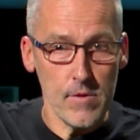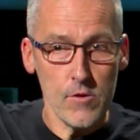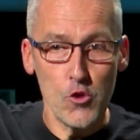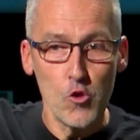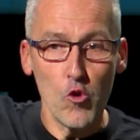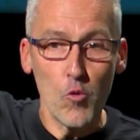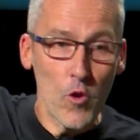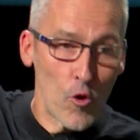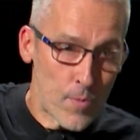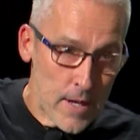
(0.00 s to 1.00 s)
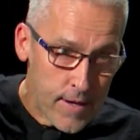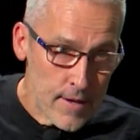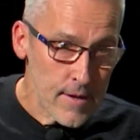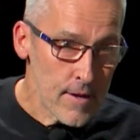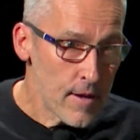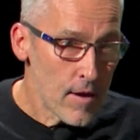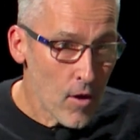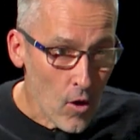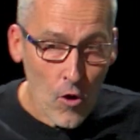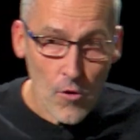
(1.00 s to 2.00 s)
your will be
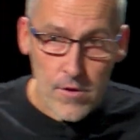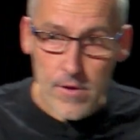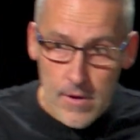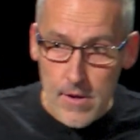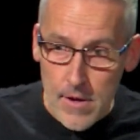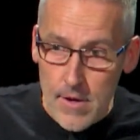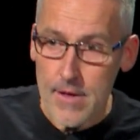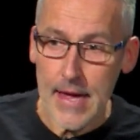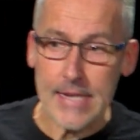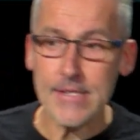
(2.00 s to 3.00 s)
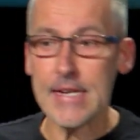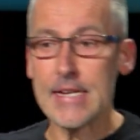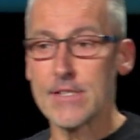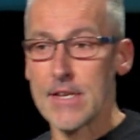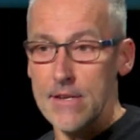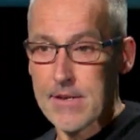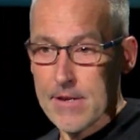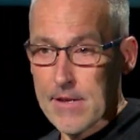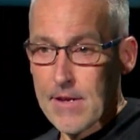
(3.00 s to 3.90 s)
on as it is in.